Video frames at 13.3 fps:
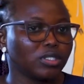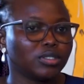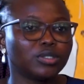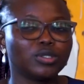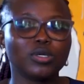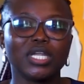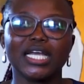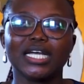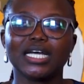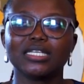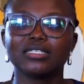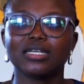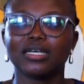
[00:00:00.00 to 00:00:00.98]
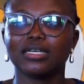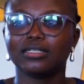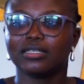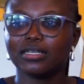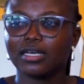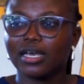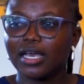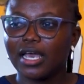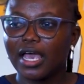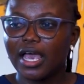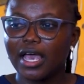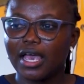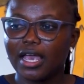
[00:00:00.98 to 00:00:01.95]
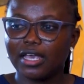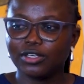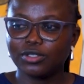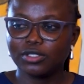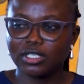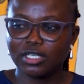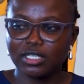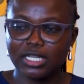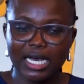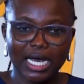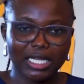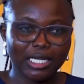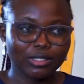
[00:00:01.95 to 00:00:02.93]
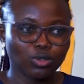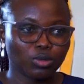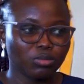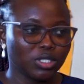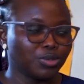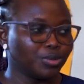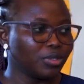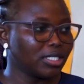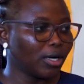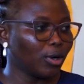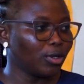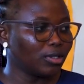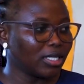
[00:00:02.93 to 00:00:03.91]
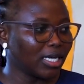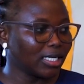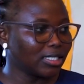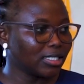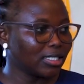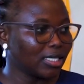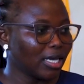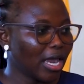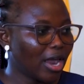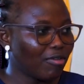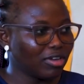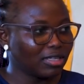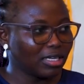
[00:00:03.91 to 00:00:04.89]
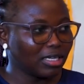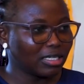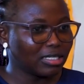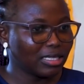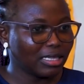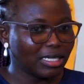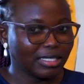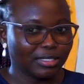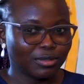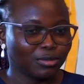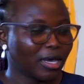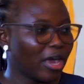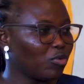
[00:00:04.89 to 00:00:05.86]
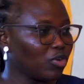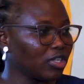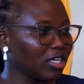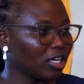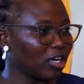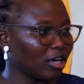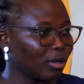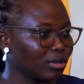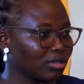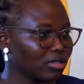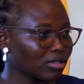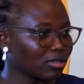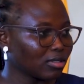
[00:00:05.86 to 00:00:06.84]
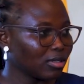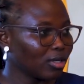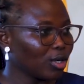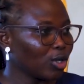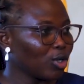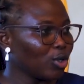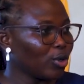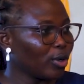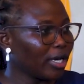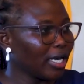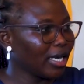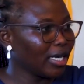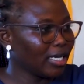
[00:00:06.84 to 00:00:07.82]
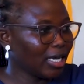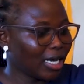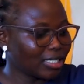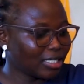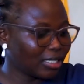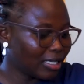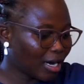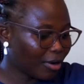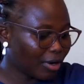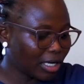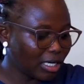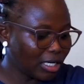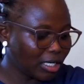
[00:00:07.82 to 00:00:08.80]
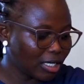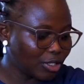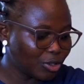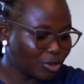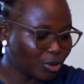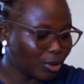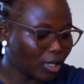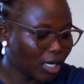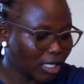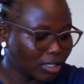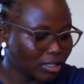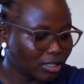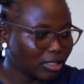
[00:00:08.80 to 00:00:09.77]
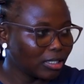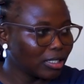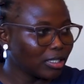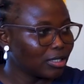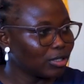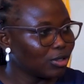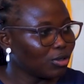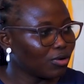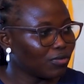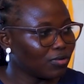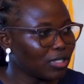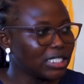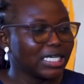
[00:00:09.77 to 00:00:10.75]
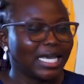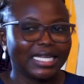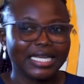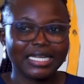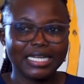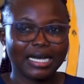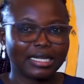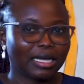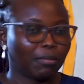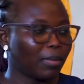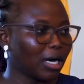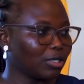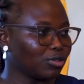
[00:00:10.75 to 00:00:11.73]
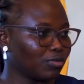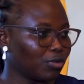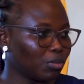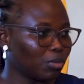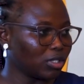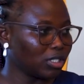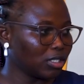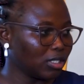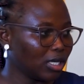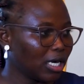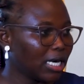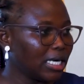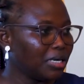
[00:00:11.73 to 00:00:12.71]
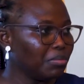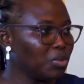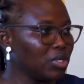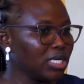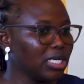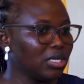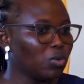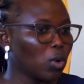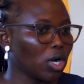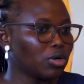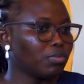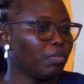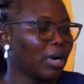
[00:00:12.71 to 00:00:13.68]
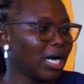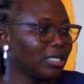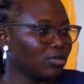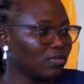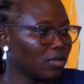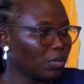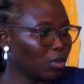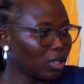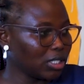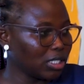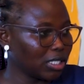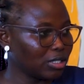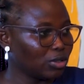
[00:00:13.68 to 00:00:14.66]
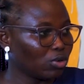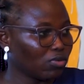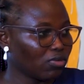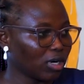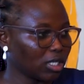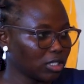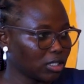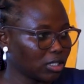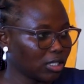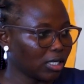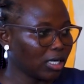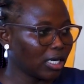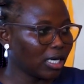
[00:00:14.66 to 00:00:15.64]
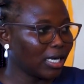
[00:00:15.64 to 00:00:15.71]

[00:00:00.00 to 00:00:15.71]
So like I said, you see, the anatomist will tell you that everything is linked to everything else. Your head has a direct linkage to your hand, to your feet, and any other part of the body. Immediately one part of the body is not functioning,